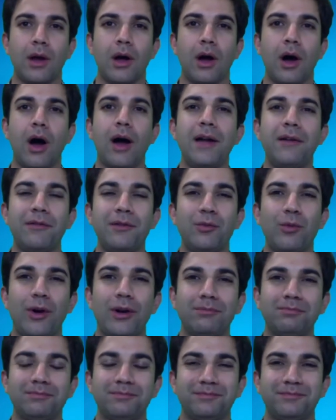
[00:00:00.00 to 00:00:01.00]
Hi
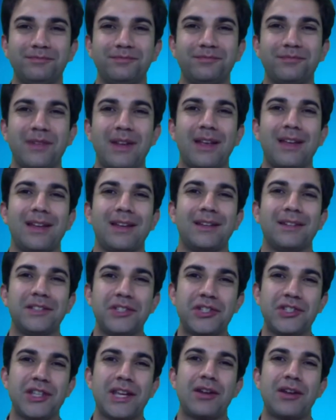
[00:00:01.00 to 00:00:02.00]
everyone,
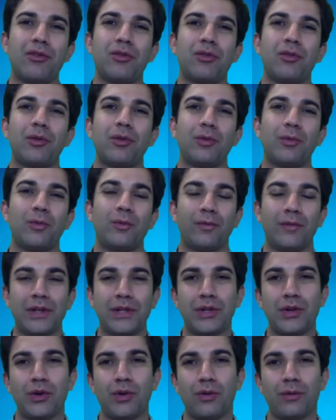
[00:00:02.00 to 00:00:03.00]
this is another
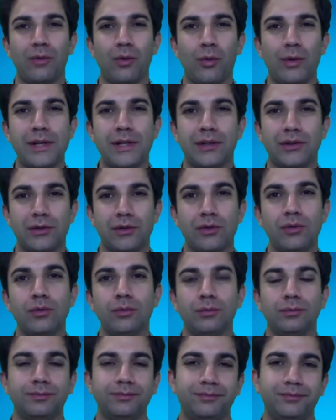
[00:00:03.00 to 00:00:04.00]
video for week
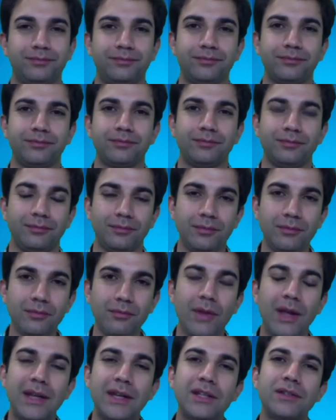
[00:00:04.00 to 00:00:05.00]
2.
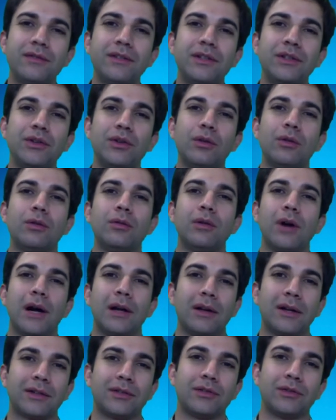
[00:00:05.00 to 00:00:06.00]
In this video
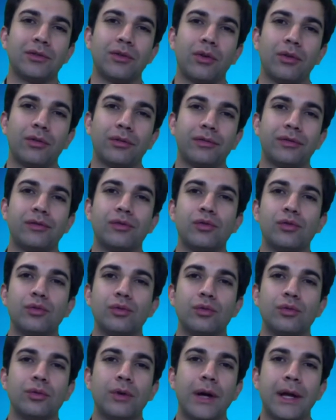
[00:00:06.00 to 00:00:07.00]
I'd like to go
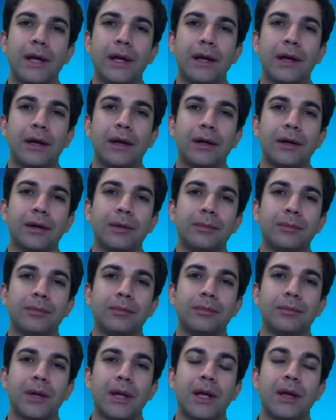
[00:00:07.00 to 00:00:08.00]
through
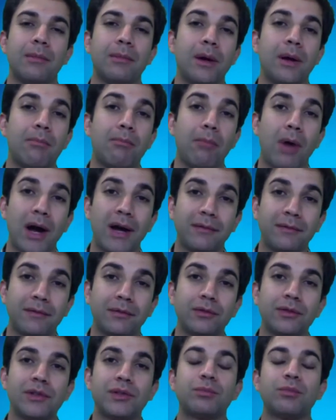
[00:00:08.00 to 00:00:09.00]
a
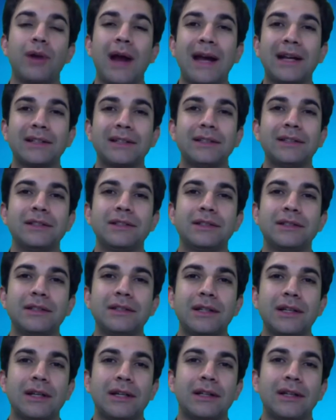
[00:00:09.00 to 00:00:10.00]
mindfulness practice
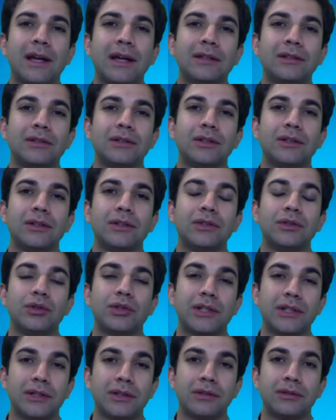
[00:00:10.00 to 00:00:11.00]
that you
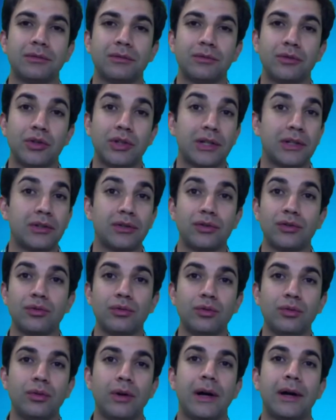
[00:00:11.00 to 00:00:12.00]
can
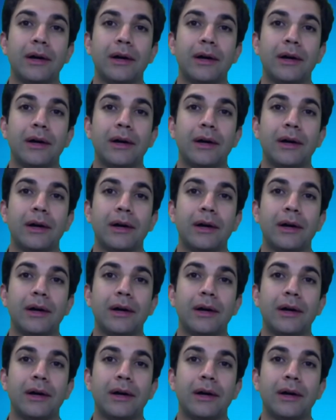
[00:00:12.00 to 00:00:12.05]
do